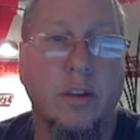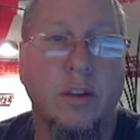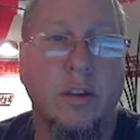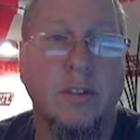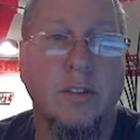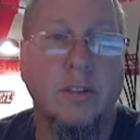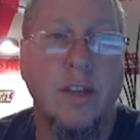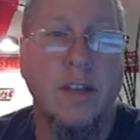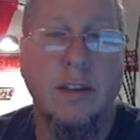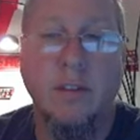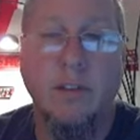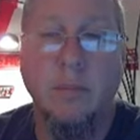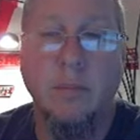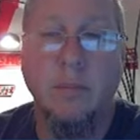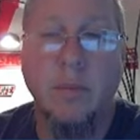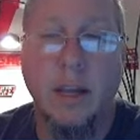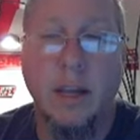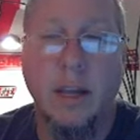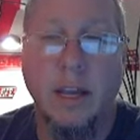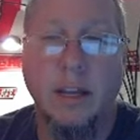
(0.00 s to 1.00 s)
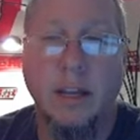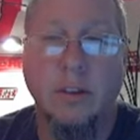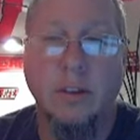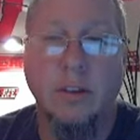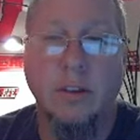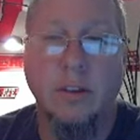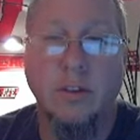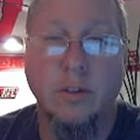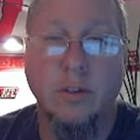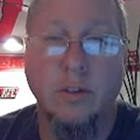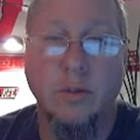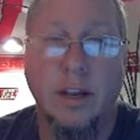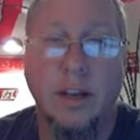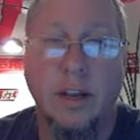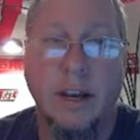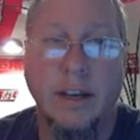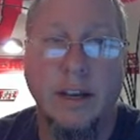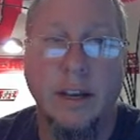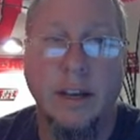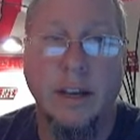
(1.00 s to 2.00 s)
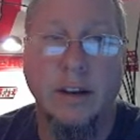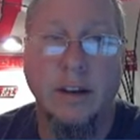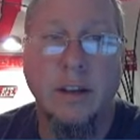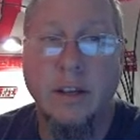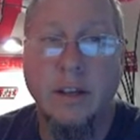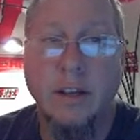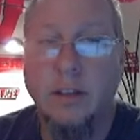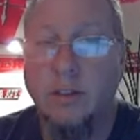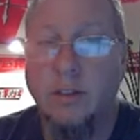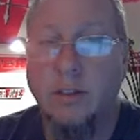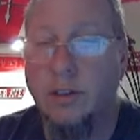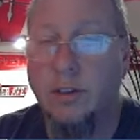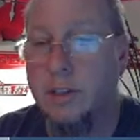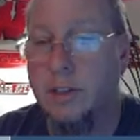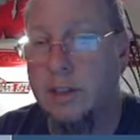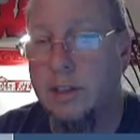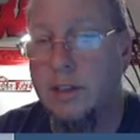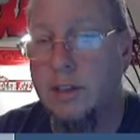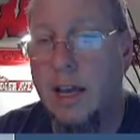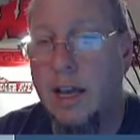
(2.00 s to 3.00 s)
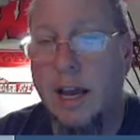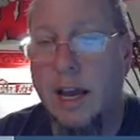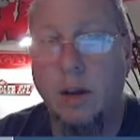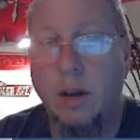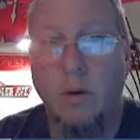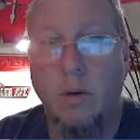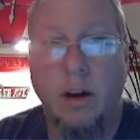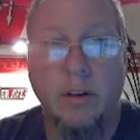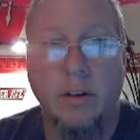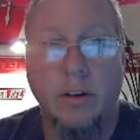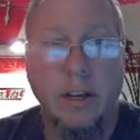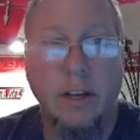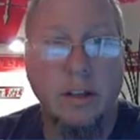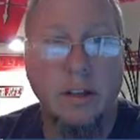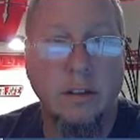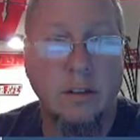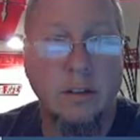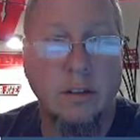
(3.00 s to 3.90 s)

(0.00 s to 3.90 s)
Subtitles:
they save them and the two that I did. So this is high quality,